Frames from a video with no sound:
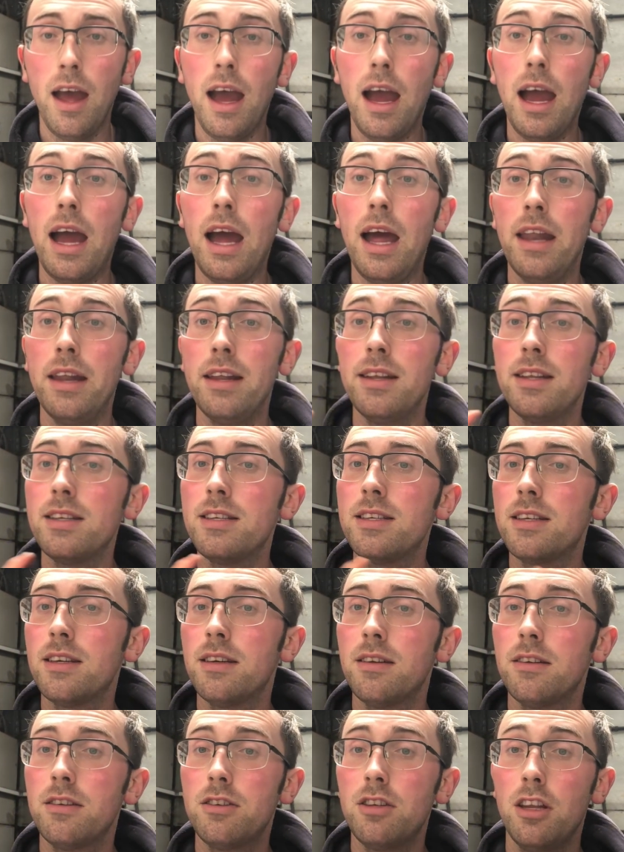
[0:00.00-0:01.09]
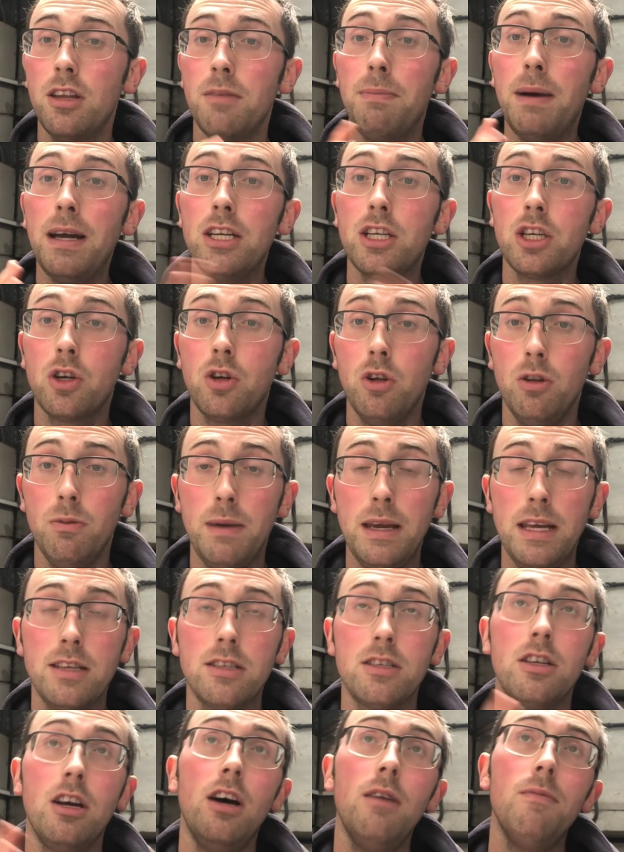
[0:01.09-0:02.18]
and so the badger cull being
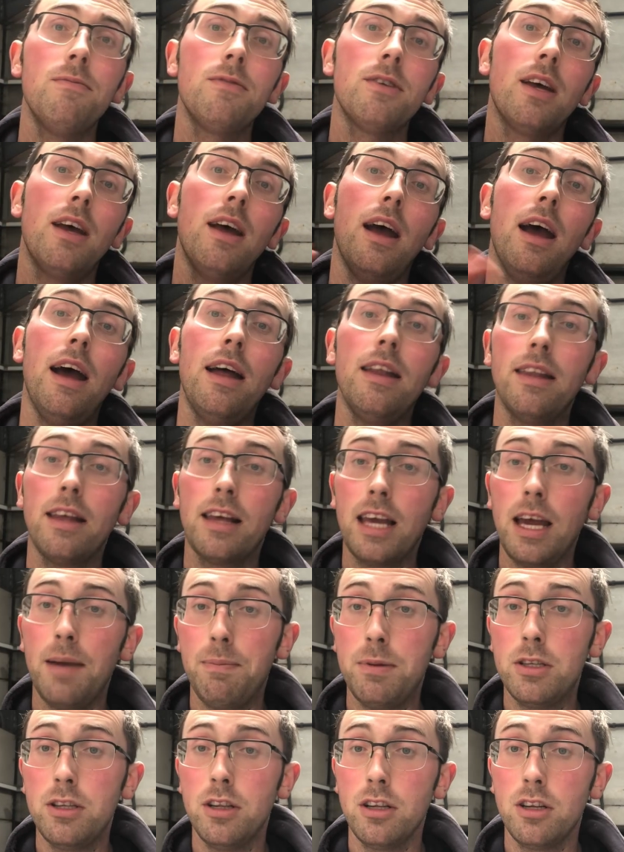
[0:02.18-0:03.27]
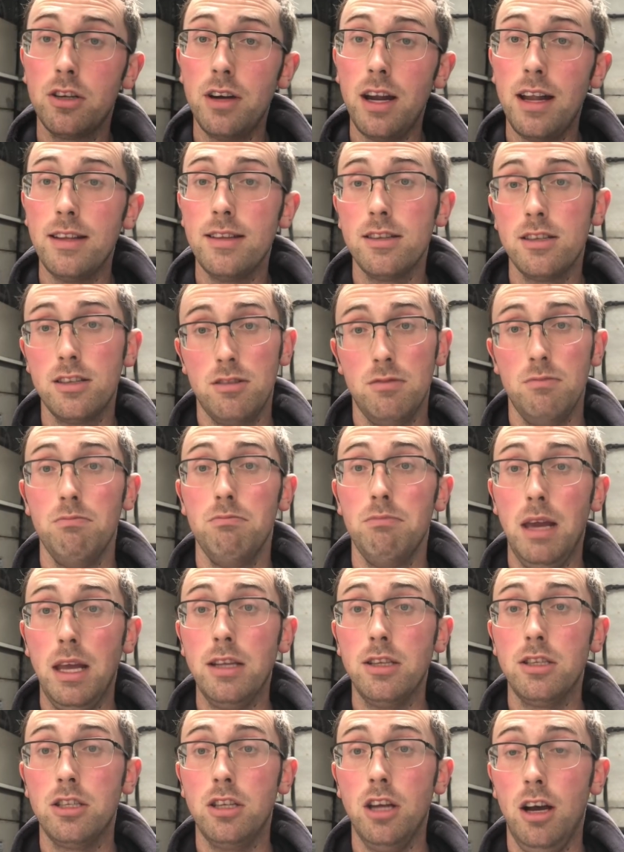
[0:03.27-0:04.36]
stopped, and the capital grants
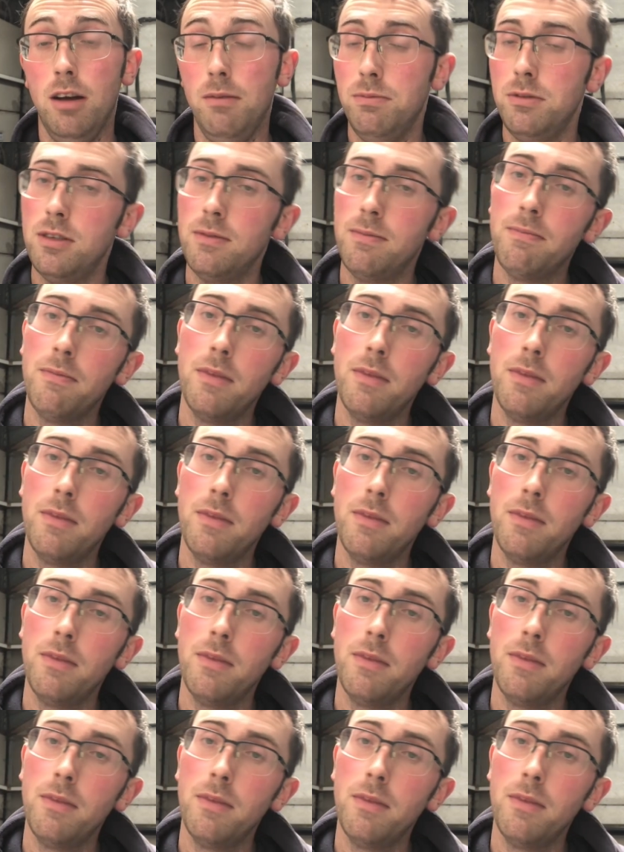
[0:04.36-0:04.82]
being stopped.